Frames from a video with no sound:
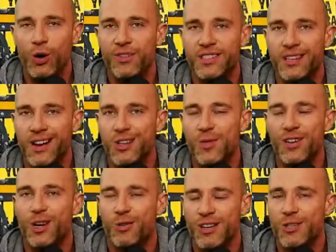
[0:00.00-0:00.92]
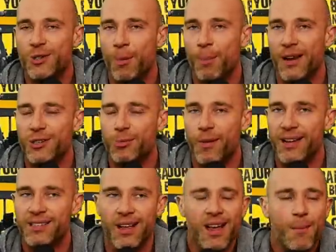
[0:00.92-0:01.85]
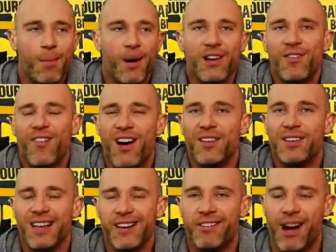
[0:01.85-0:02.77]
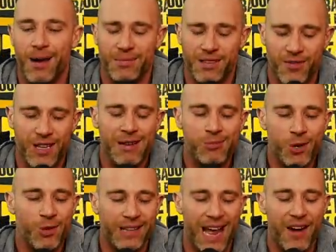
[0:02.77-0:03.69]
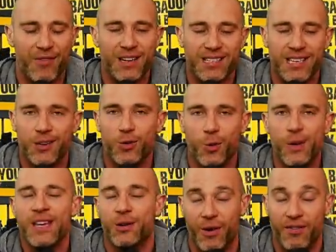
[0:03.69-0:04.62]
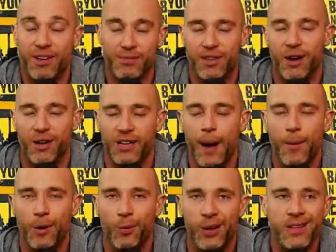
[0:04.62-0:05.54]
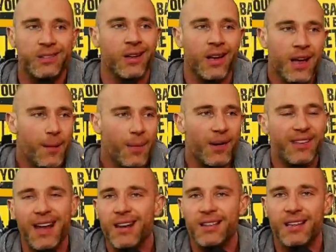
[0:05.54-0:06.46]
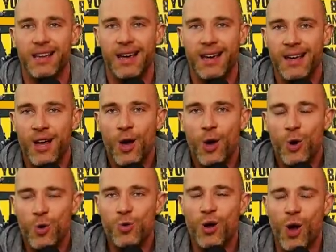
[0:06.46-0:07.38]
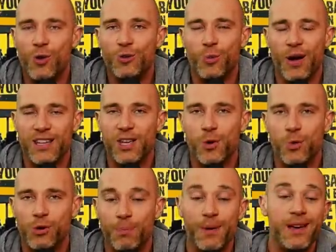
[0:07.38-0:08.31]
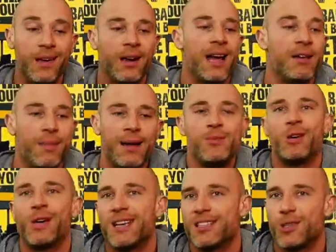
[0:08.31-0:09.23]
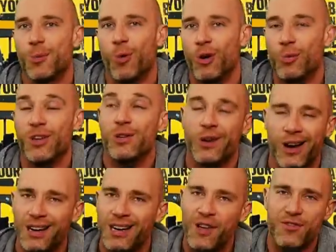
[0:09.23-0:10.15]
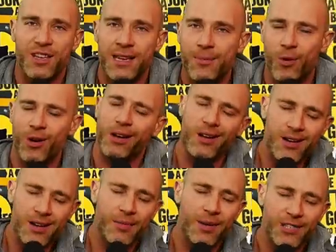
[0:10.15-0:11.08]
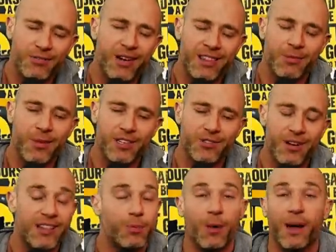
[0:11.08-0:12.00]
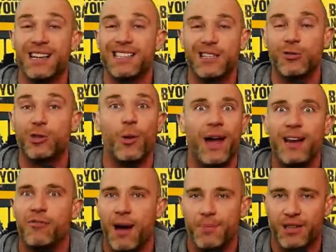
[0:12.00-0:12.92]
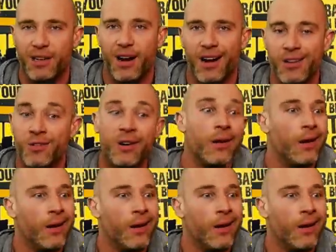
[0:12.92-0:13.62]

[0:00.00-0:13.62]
of a sudden you've increased your bench press by five kilograms. If you keep doing that every single week or every you know couple of weeks, by the end of the year, who knows where you will be? And hey, maybe you get to the point where you can't lift anymore. You're like, oh, my strength, my strength, but I can still do eight reps at 100.